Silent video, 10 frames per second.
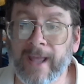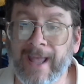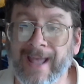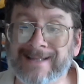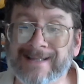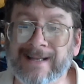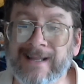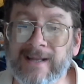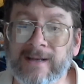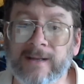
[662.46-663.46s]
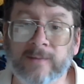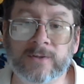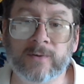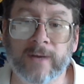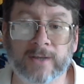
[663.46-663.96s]
has it in him
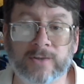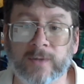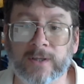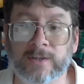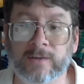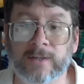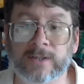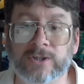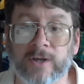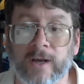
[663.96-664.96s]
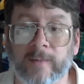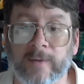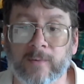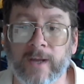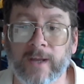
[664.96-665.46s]
to actually do this job
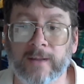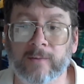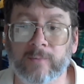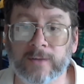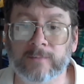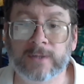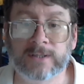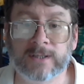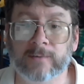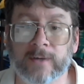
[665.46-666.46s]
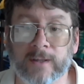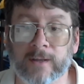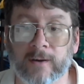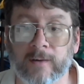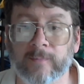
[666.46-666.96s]
in a way that wouldn't materially
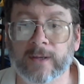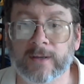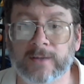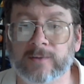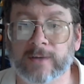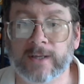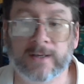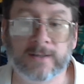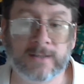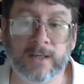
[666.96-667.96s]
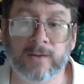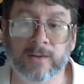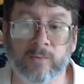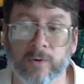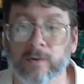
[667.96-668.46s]
harm the country and indeed the
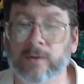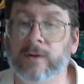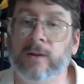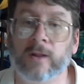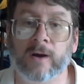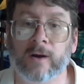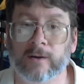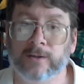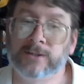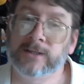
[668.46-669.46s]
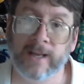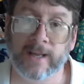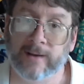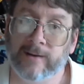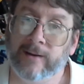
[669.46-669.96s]
world at large.
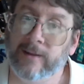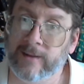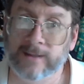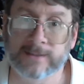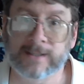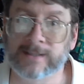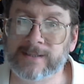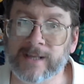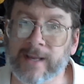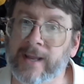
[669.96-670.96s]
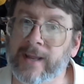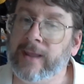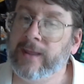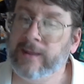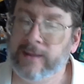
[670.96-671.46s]
Again, as I say,
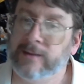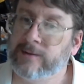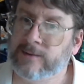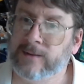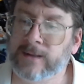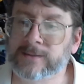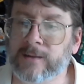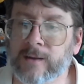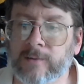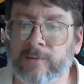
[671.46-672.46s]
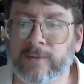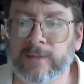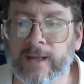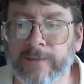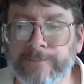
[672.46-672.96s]
lots of luck with
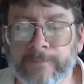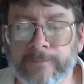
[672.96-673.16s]
that.